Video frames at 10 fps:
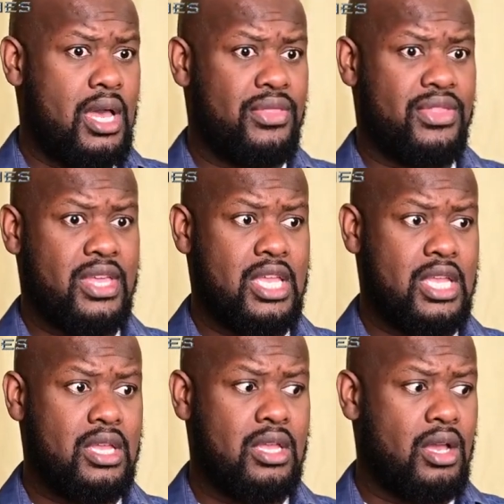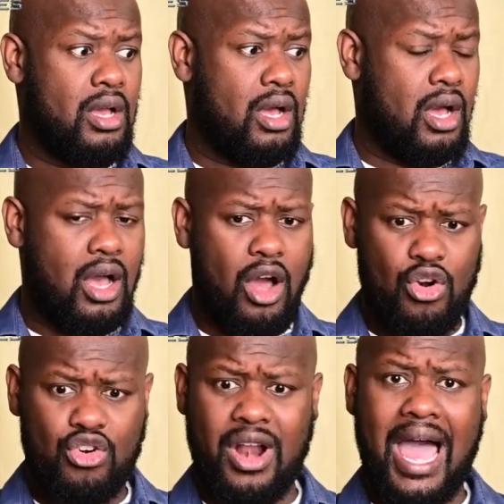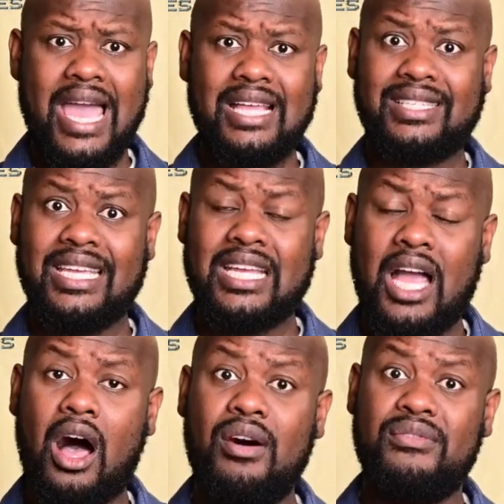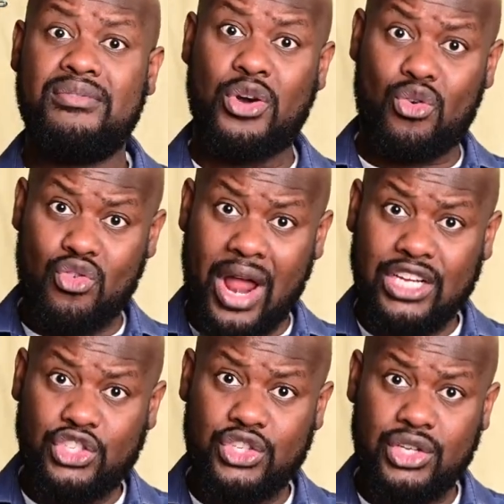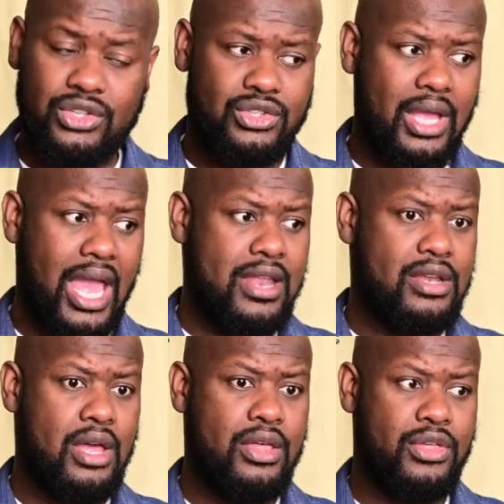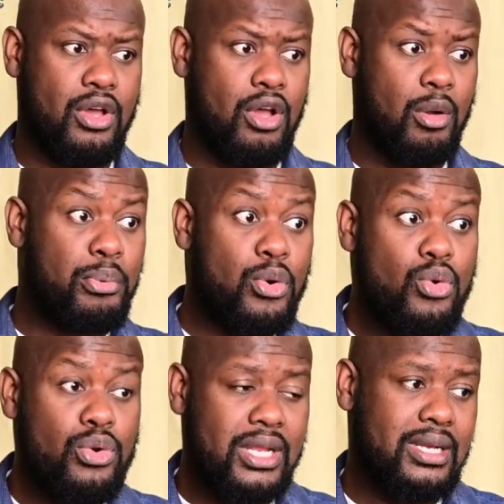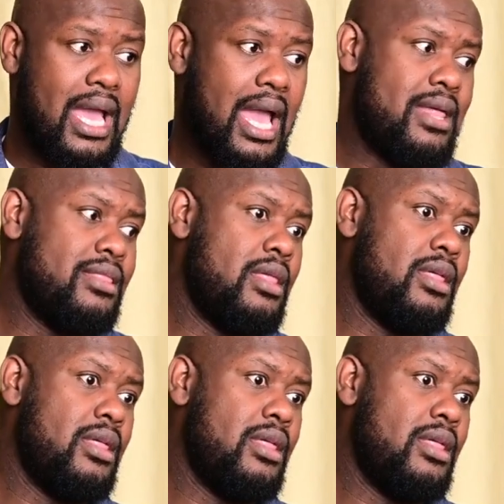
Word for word: the uh, arising of the righteous and the prudent and